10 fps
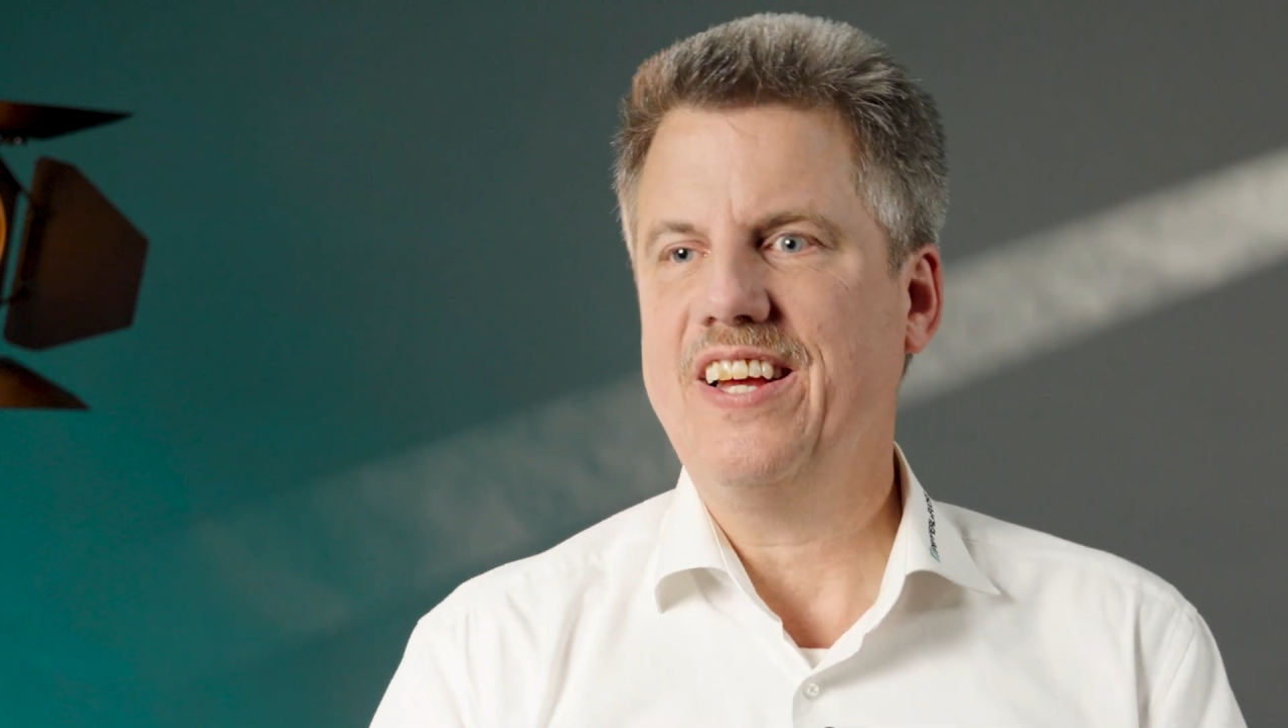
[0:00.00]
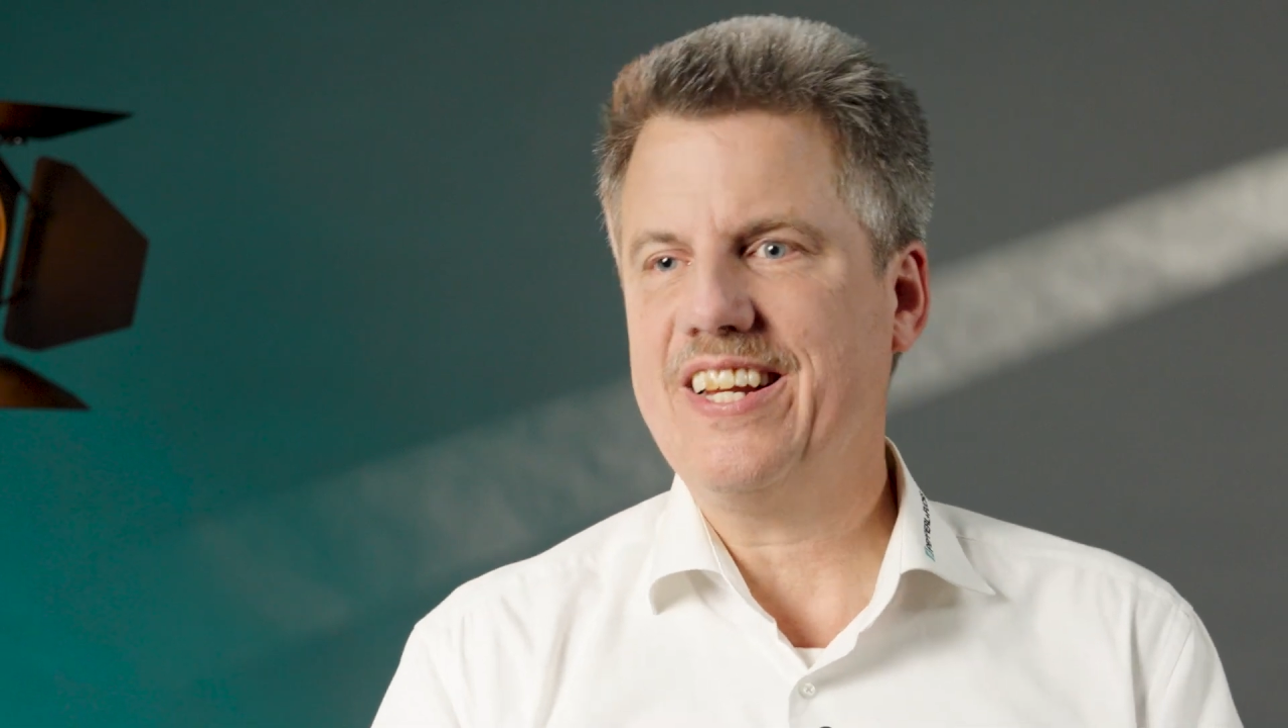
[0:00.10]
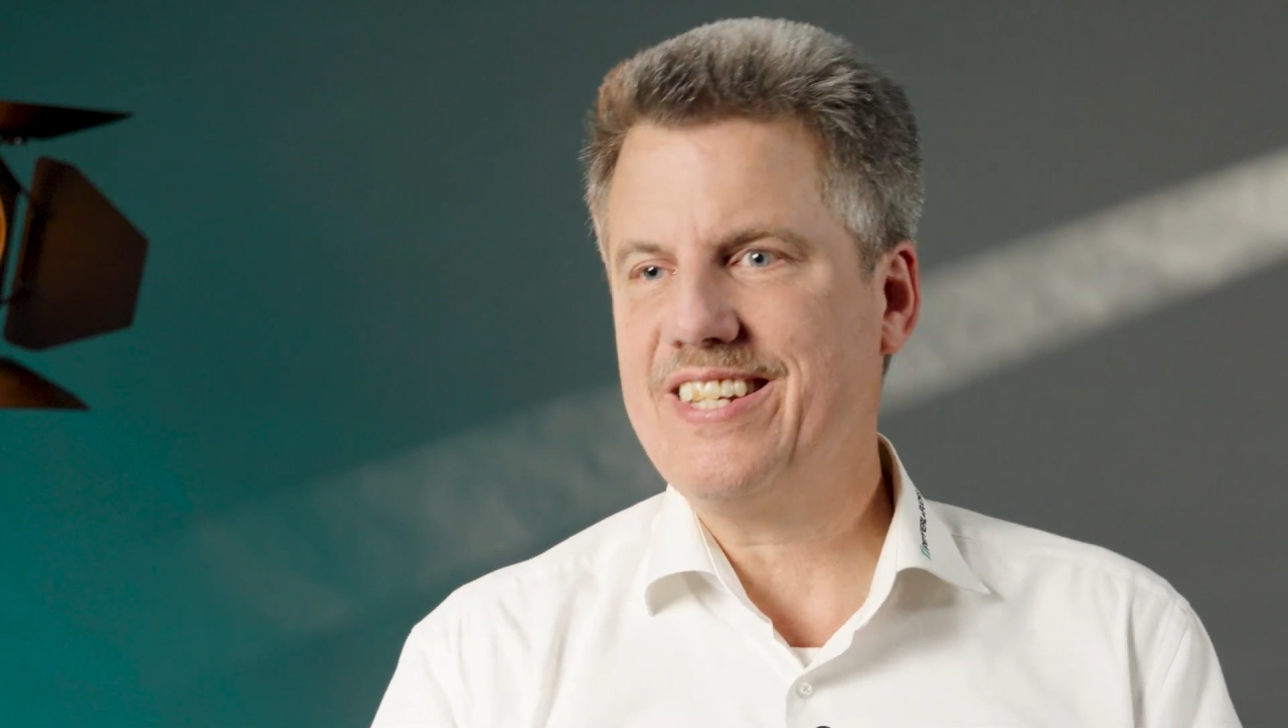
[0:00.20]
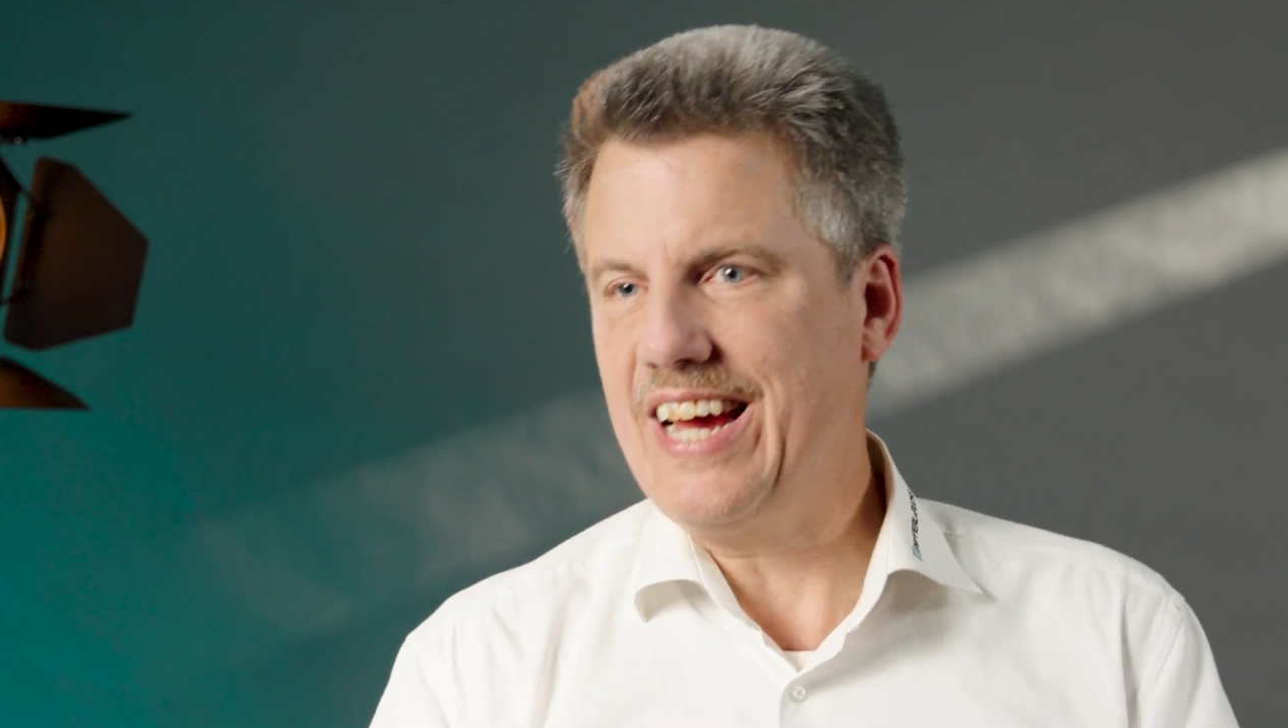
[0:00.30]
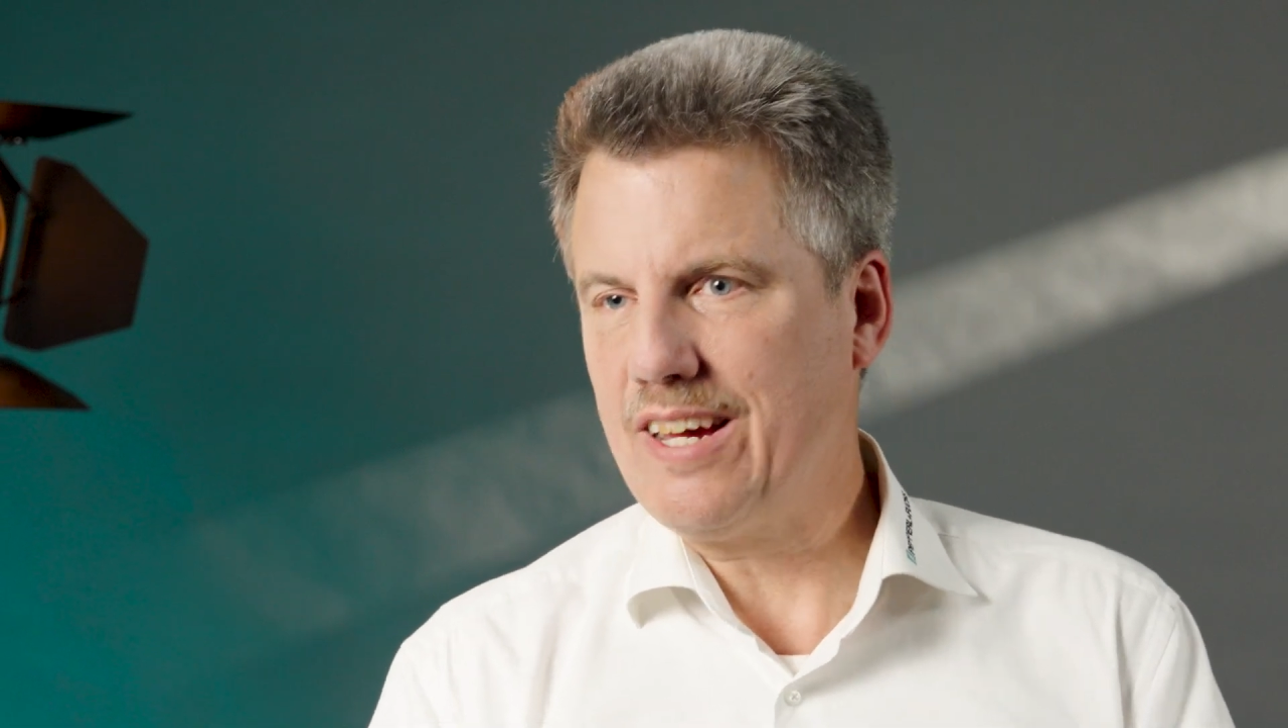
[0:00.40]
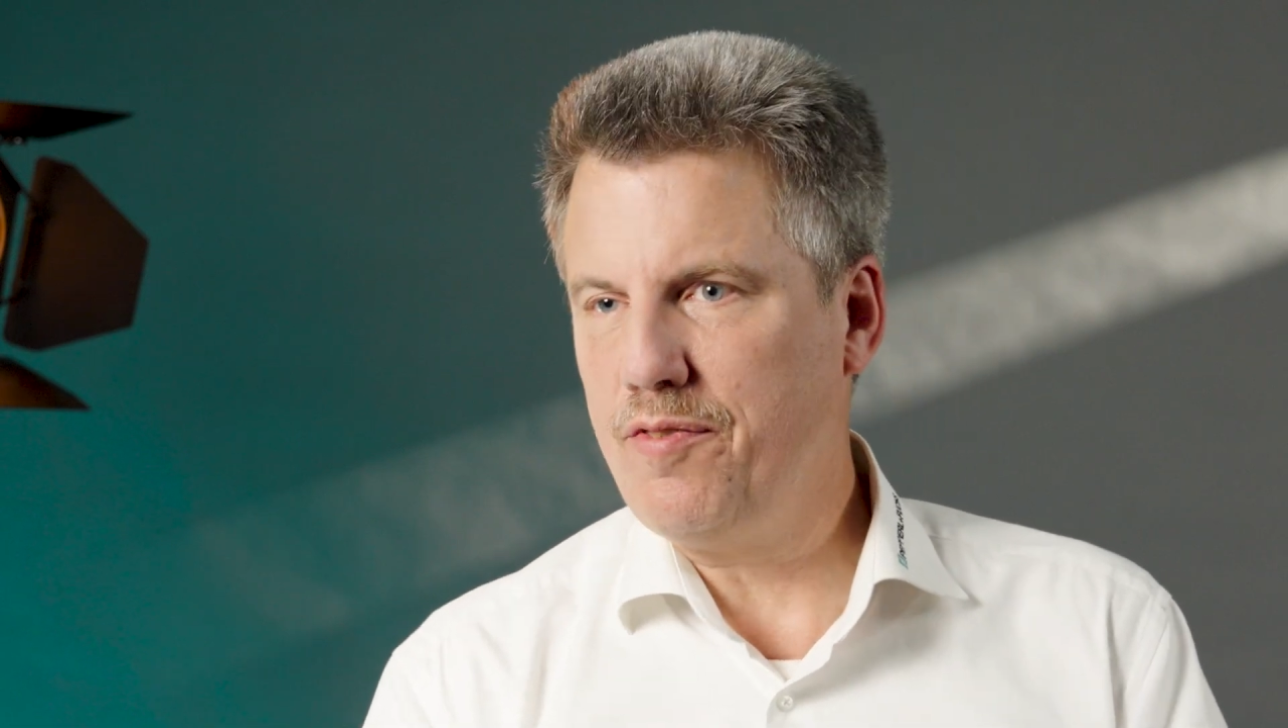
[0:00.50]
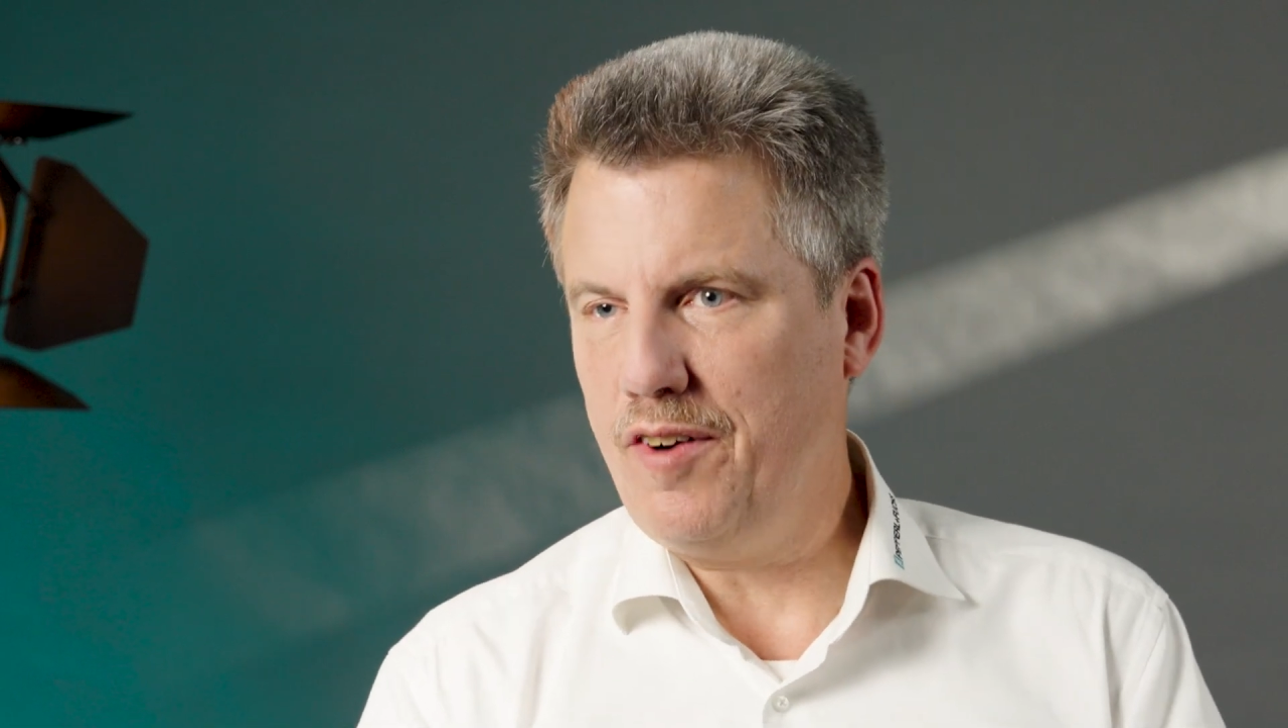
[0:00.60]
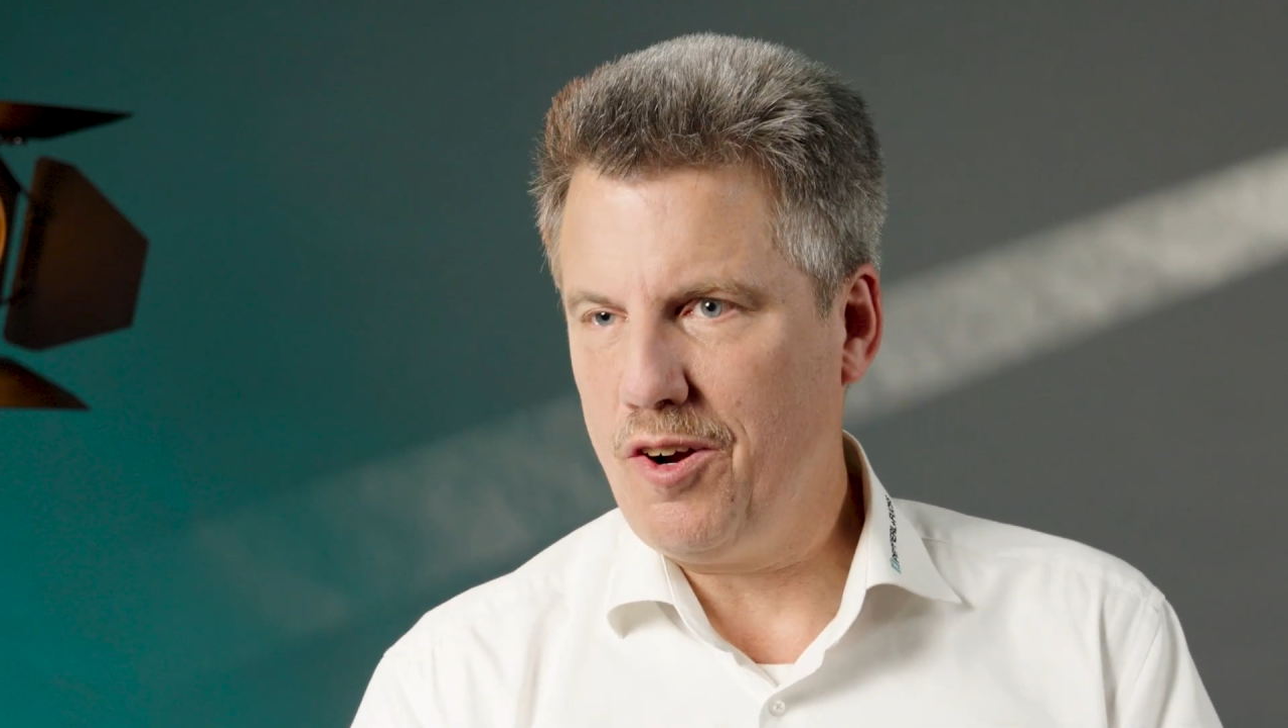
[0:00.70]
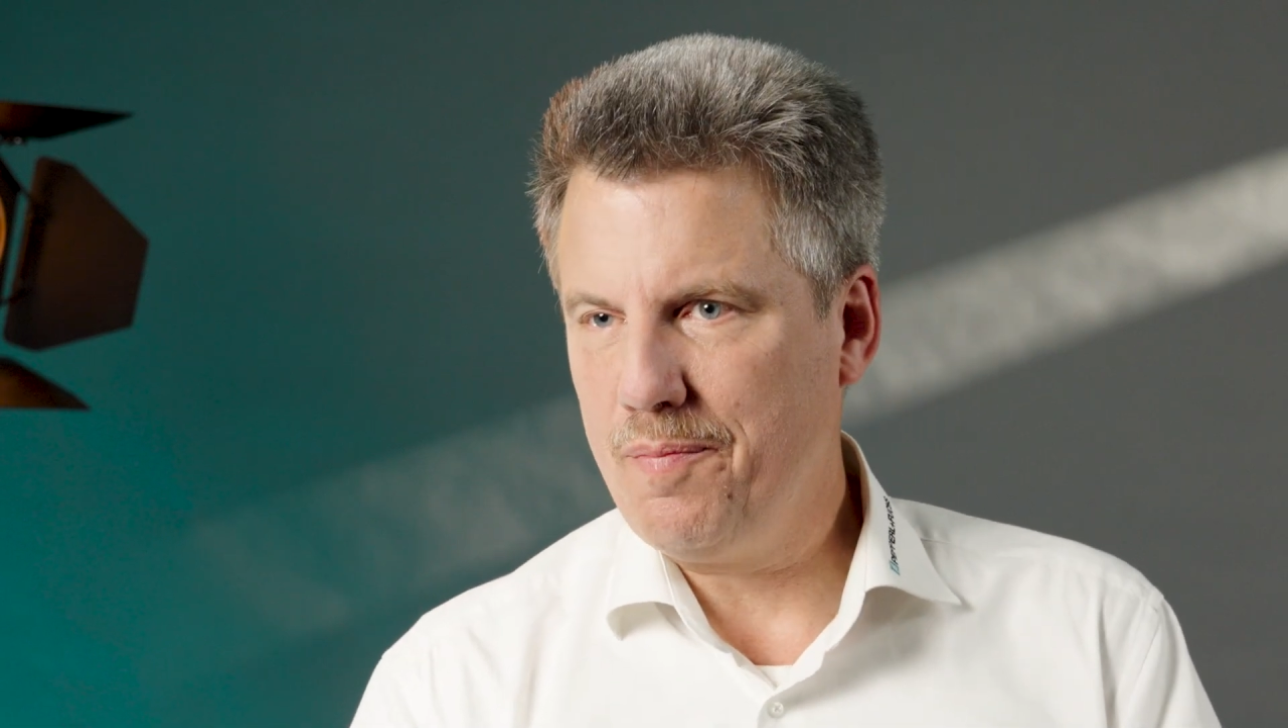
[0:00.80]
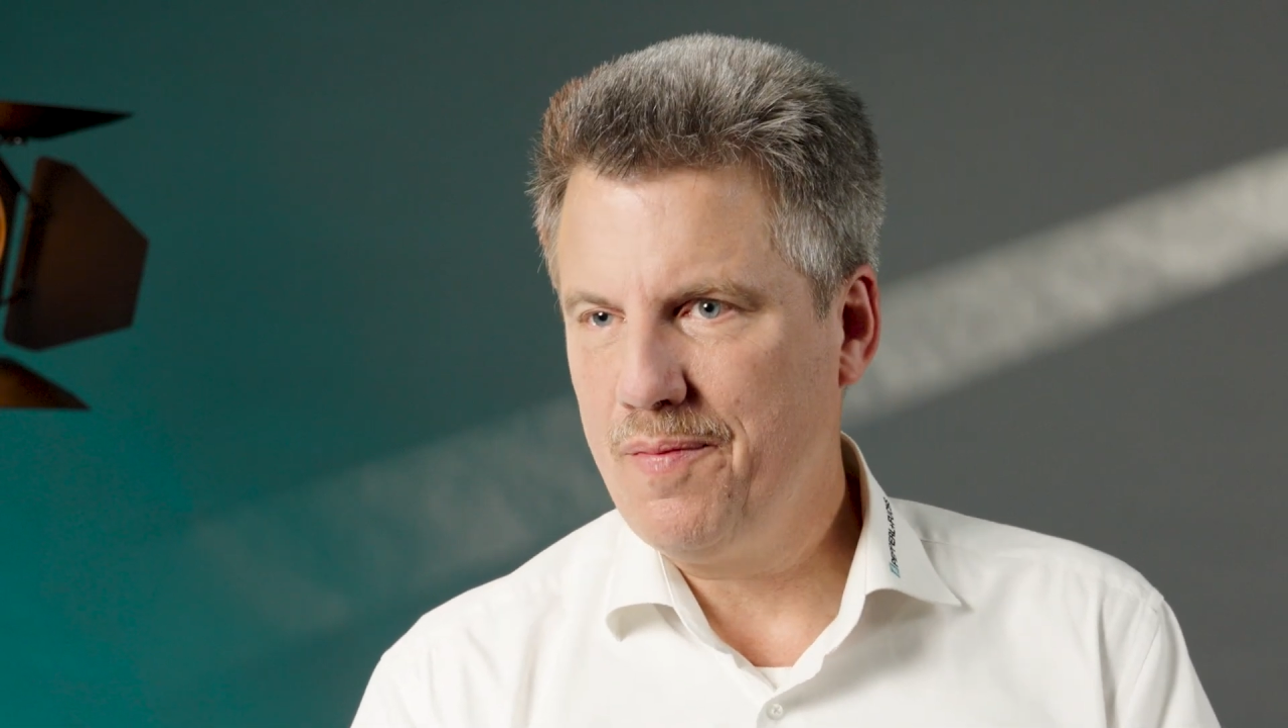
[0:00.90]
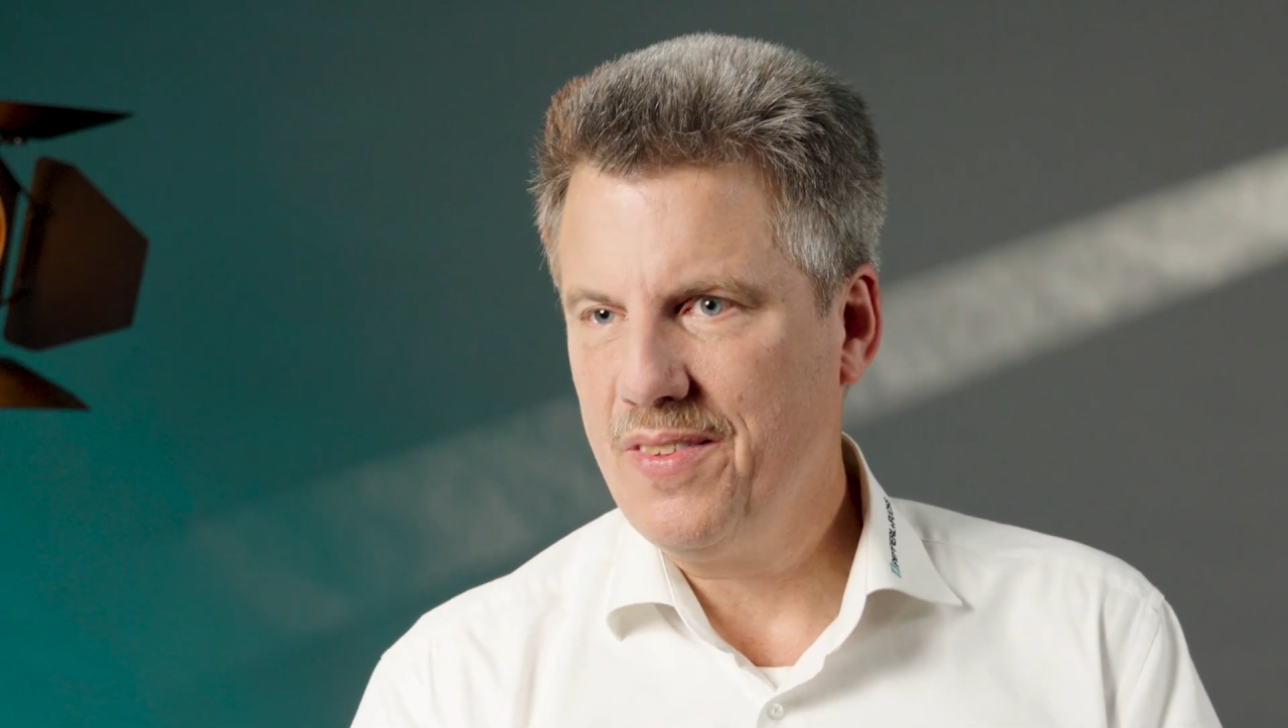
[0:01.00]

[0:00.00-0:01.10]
a tank farm,